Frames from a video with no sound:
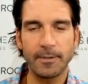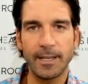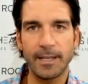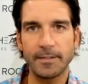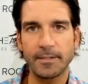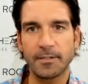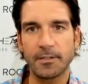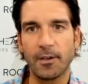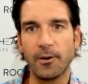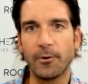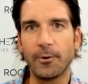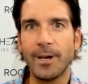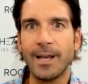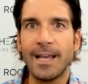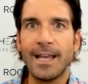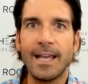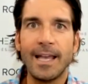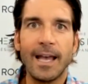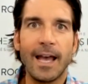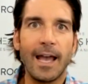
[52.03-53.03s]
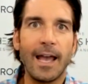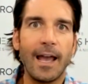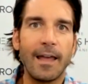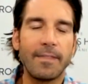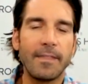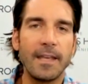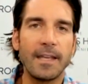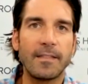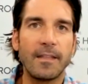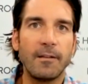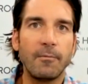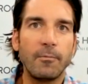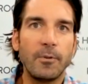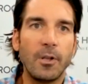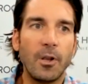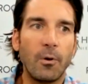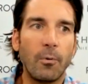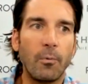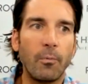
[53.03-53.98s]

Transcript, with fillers: And so, I, think that you